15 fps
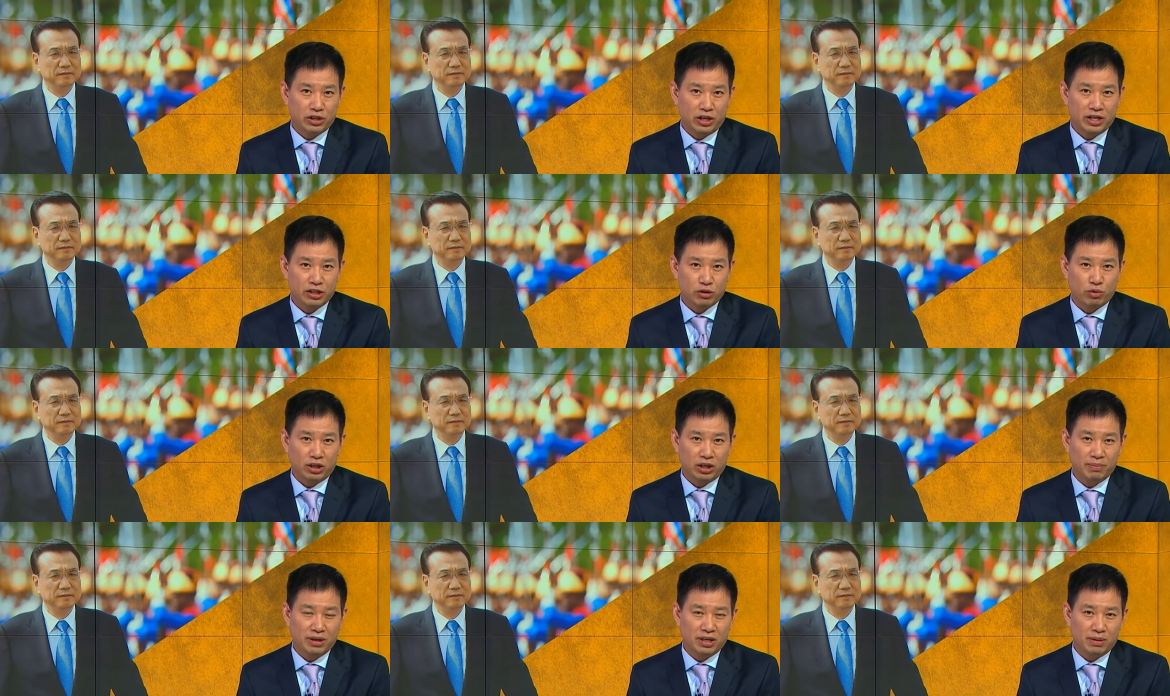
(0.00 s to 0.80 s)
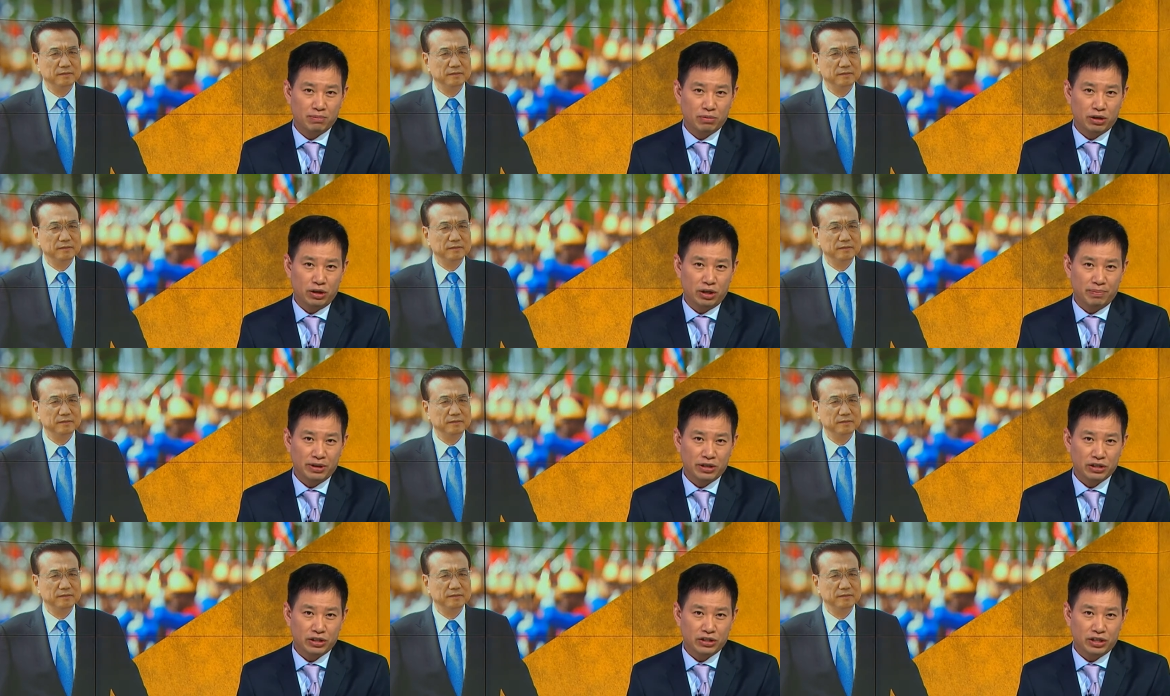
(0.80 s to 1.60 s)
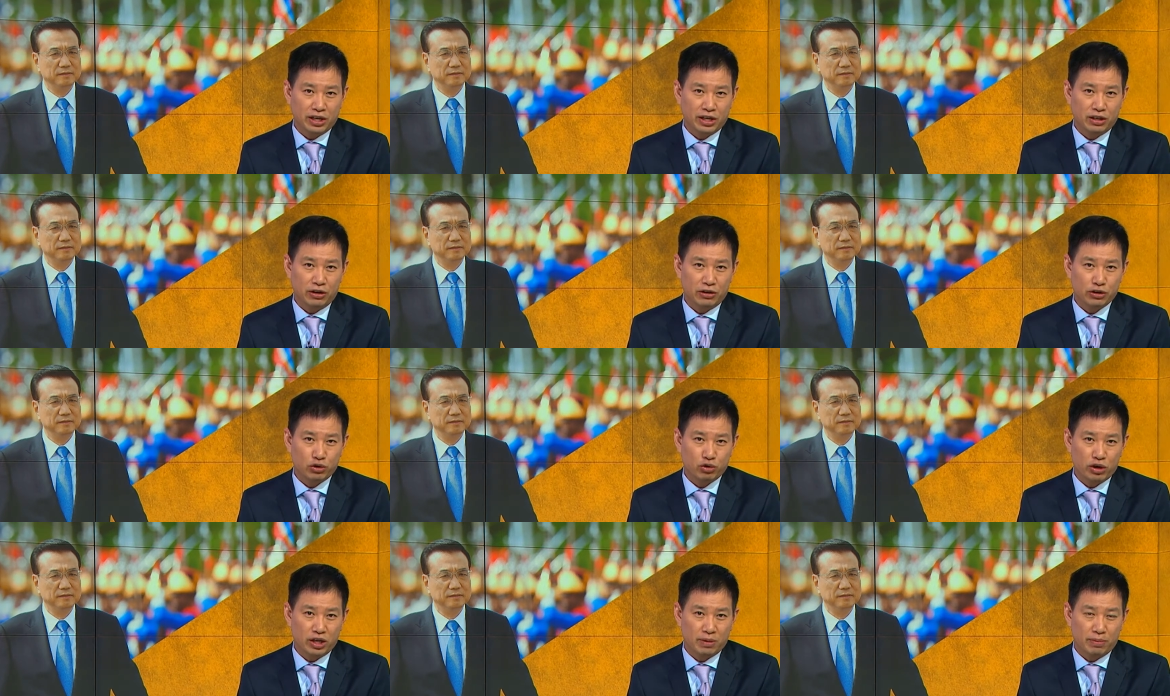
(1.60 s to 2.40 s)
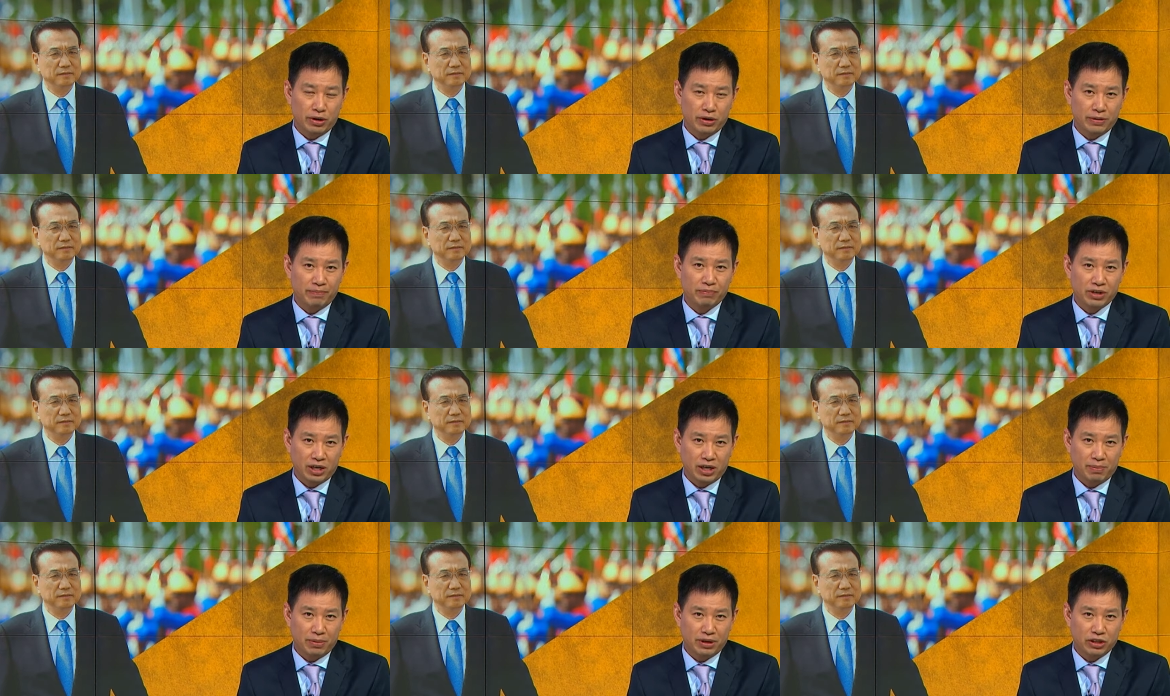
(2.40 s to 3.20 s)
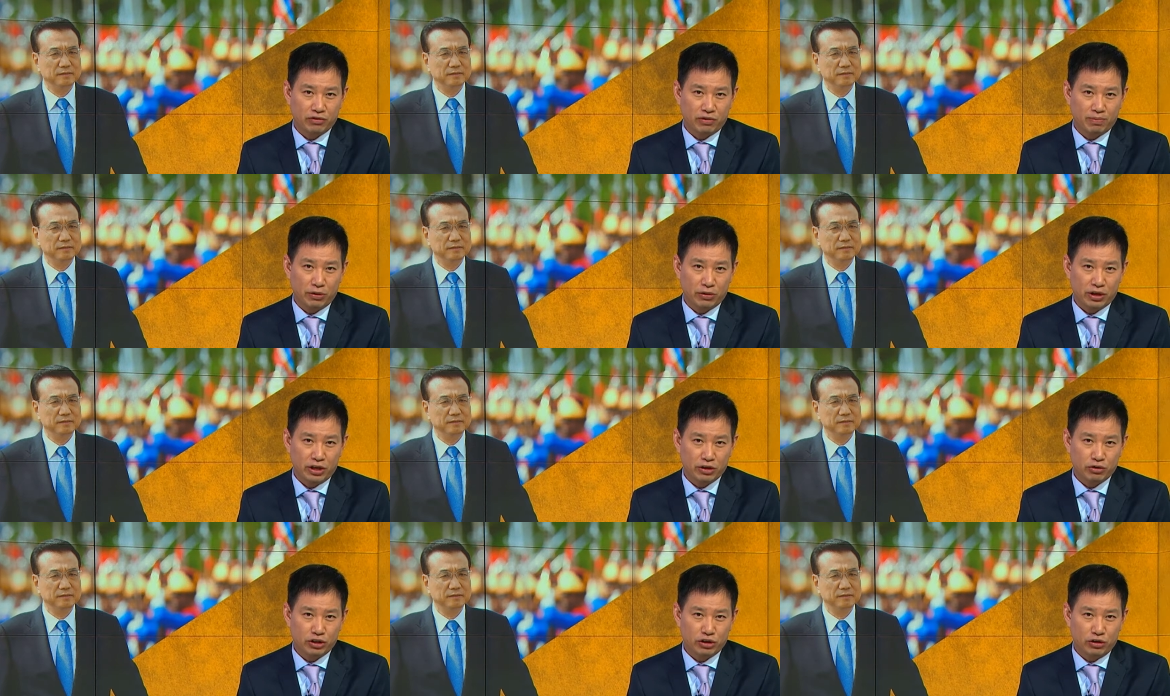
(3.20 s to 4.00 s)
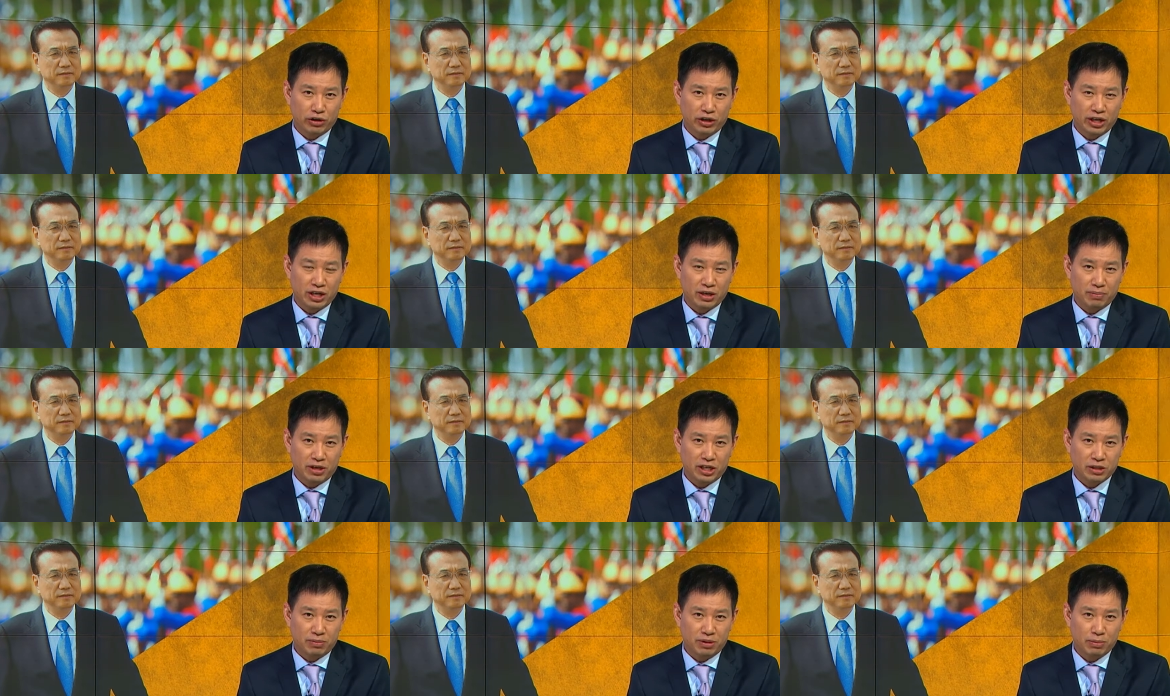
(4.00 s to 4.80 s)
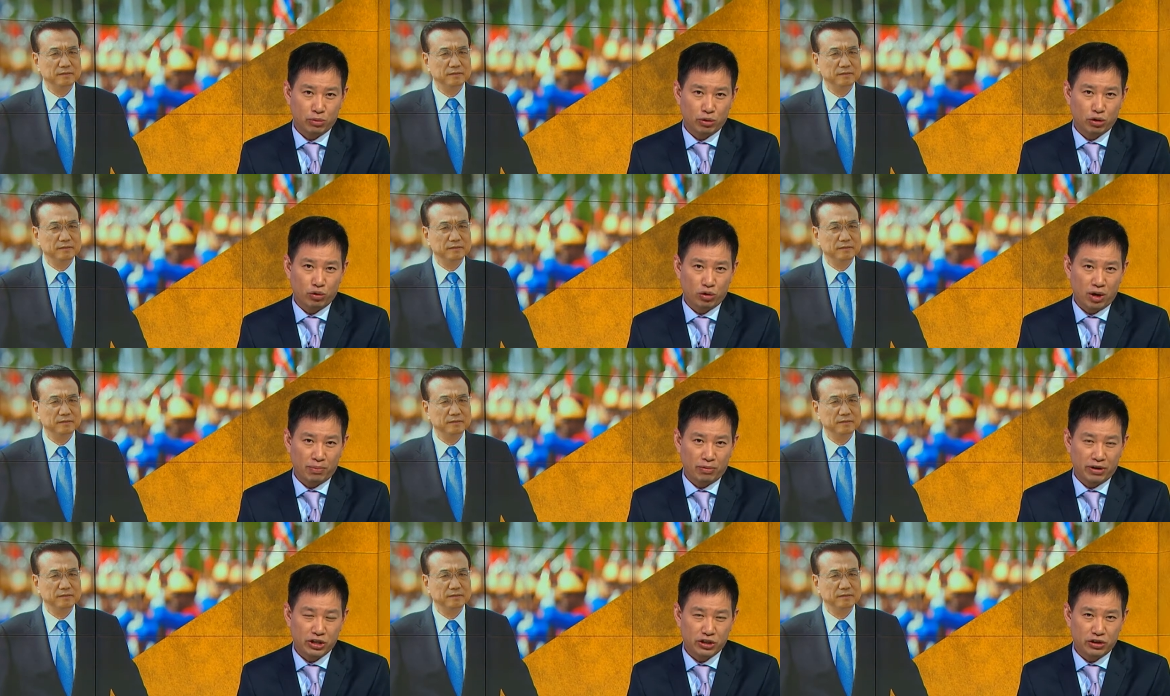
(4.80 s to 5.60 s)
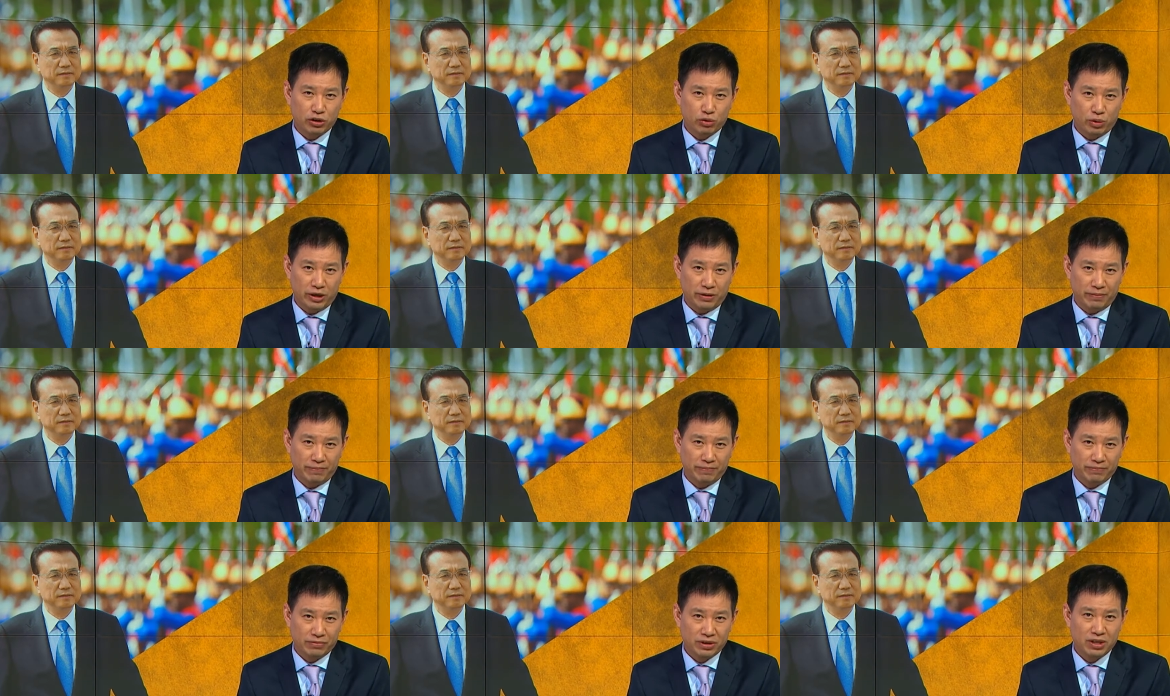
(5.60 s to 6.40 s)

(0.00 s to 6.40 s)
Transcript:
Speaker 1: China has quickly become Colombia's second largest trading partner. Companies from both countries looking at possibly more cooperation as well.